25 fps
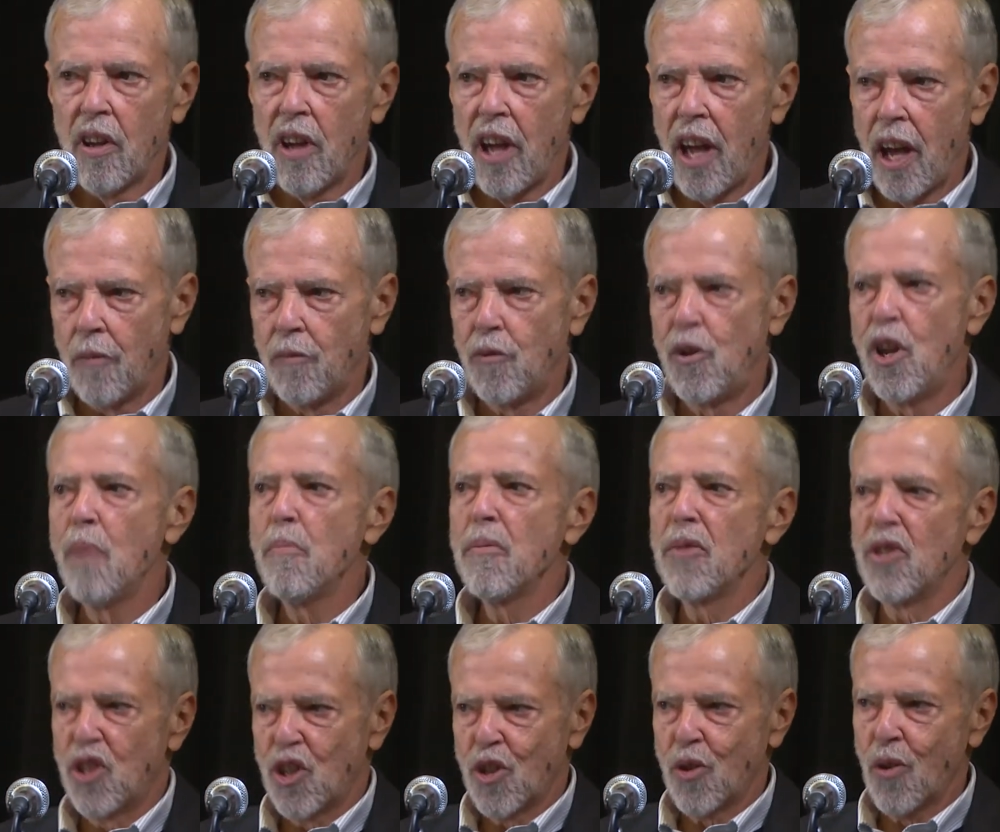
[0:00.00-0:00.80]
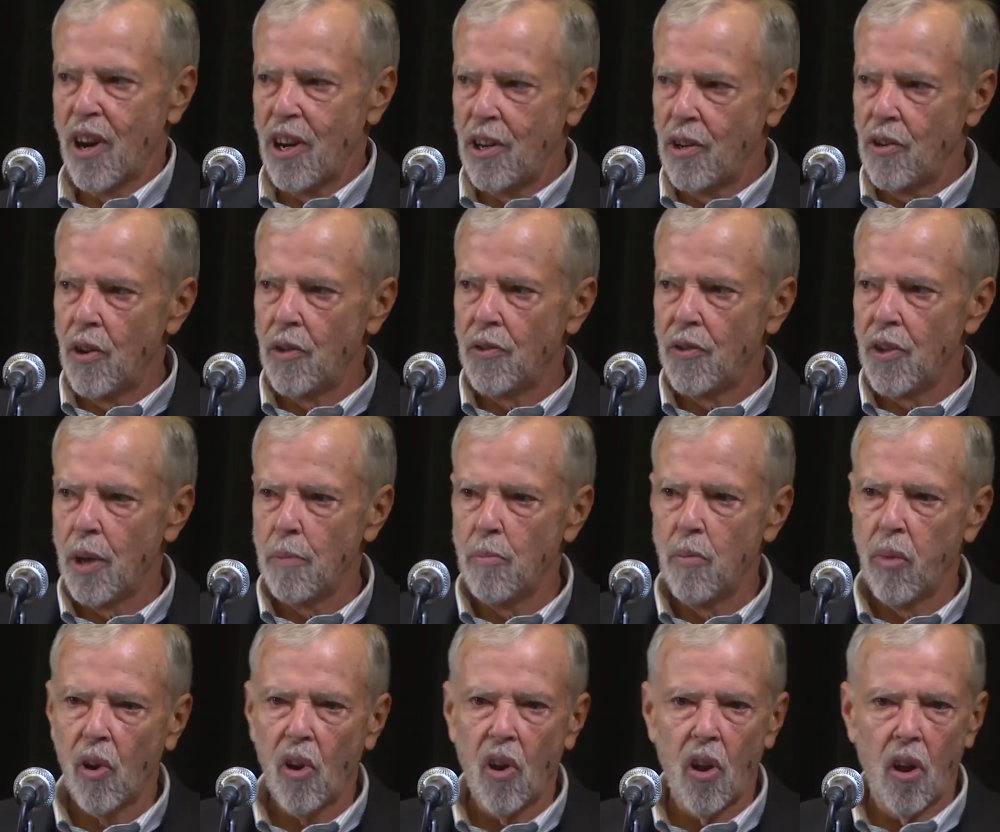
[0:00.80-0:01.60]
have demonstrated that they
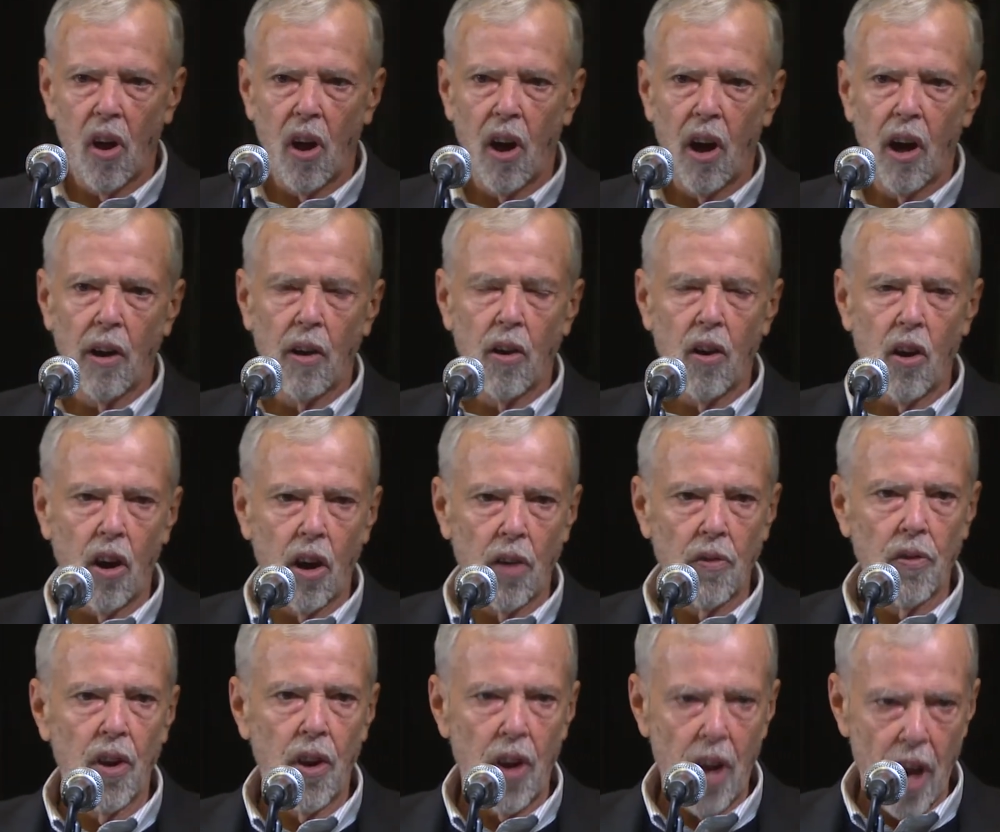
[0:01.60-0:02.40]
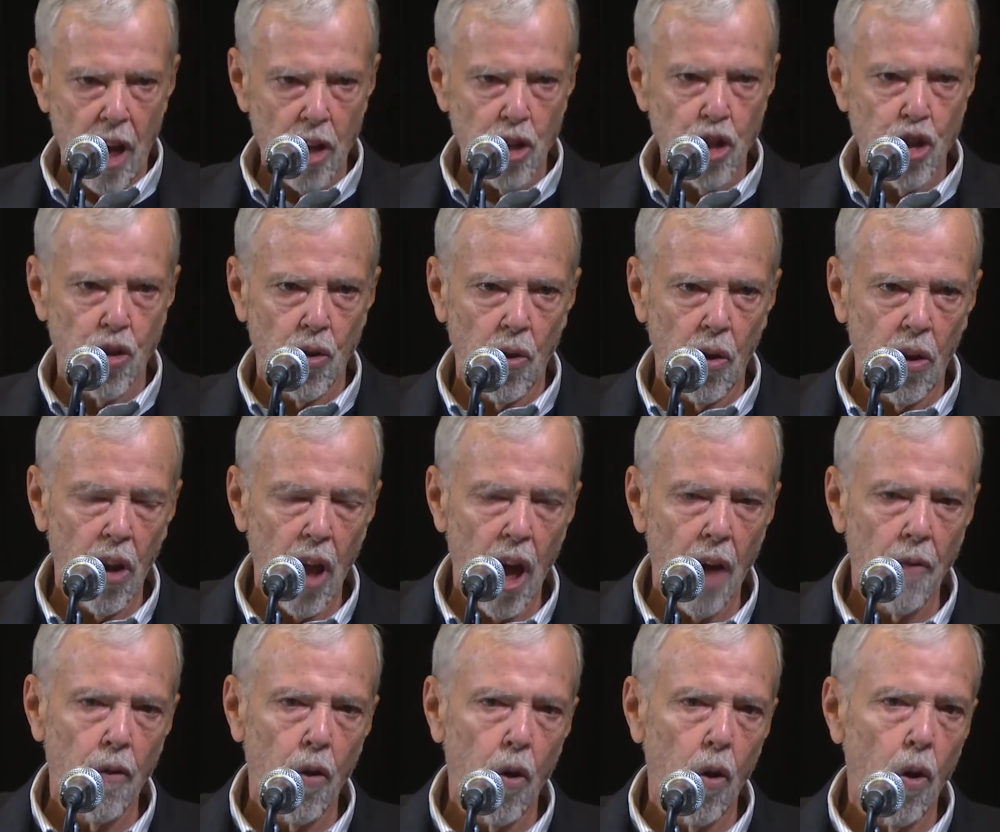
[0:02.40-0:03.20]
belong on the national
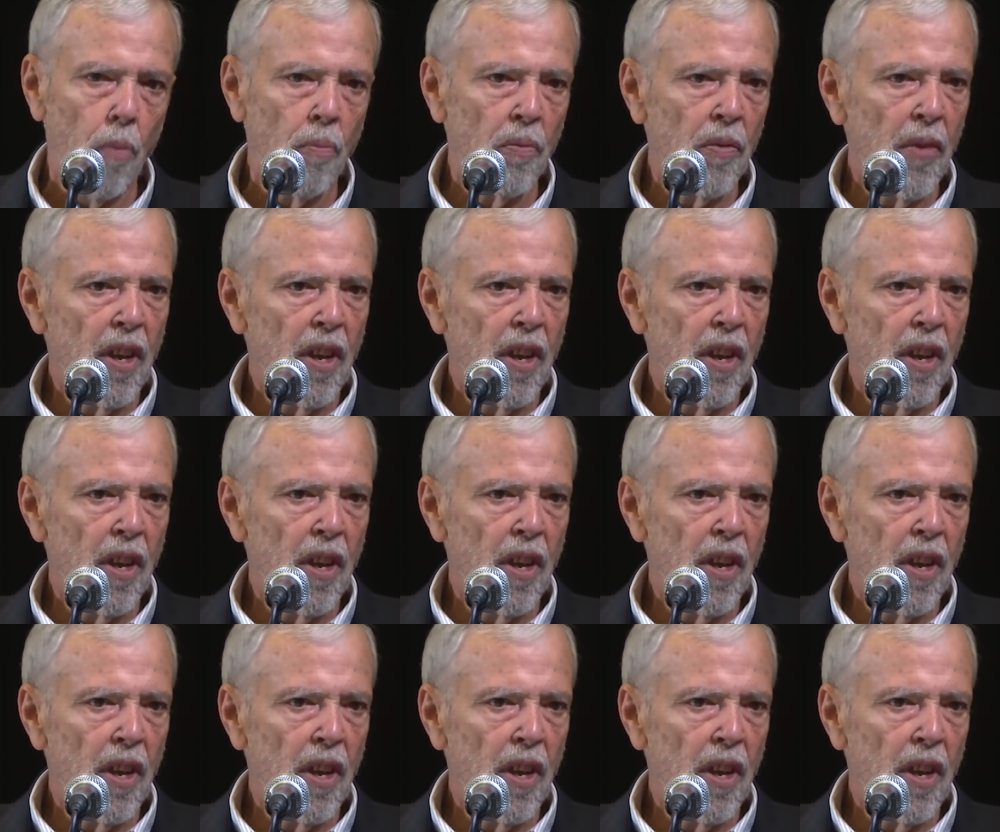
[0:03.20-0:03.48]
level.